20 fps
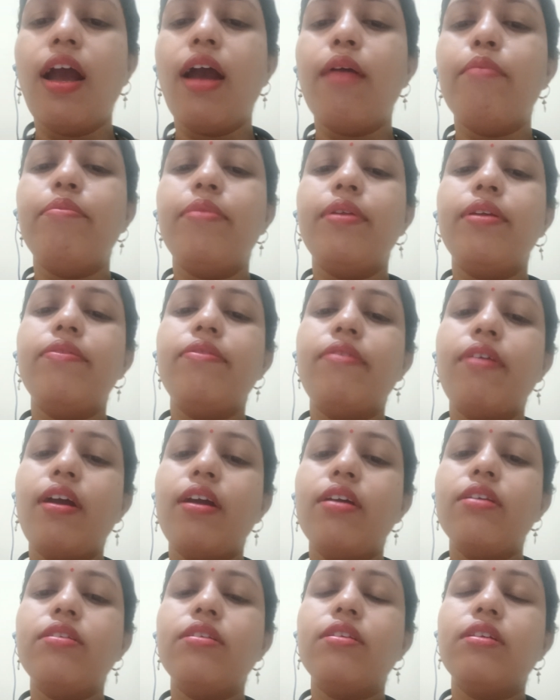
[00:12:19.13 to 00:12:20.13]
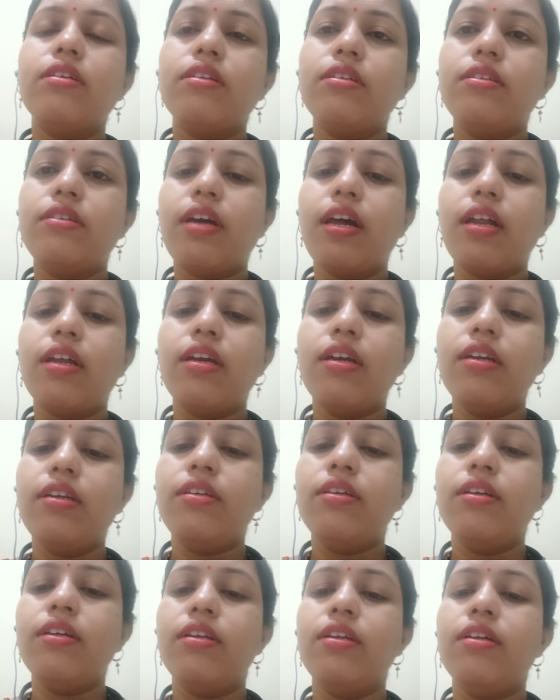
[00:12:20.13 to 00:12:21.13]
amplifies
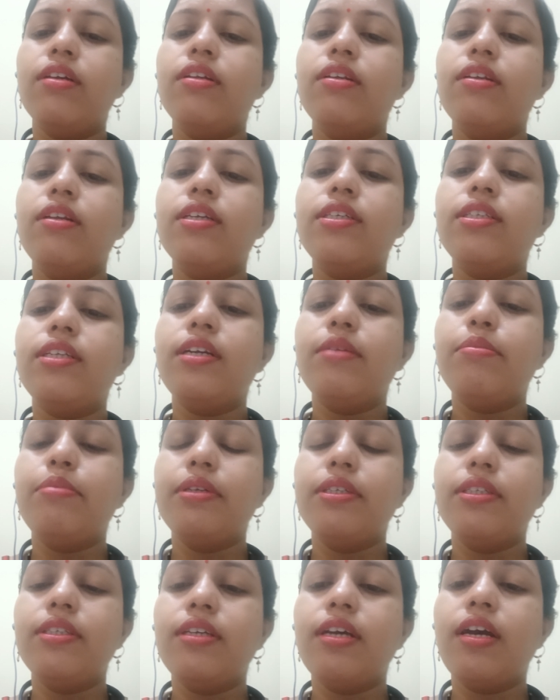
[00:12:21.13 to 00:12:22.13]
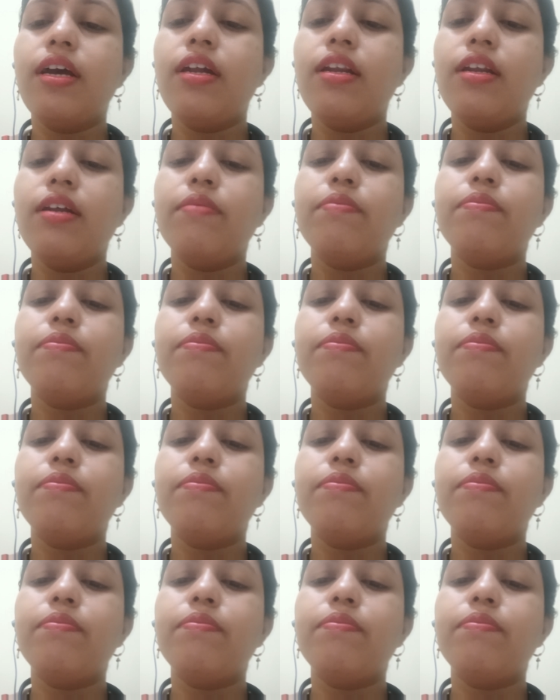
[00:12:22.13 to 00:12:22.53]
target DNA. Nested PCR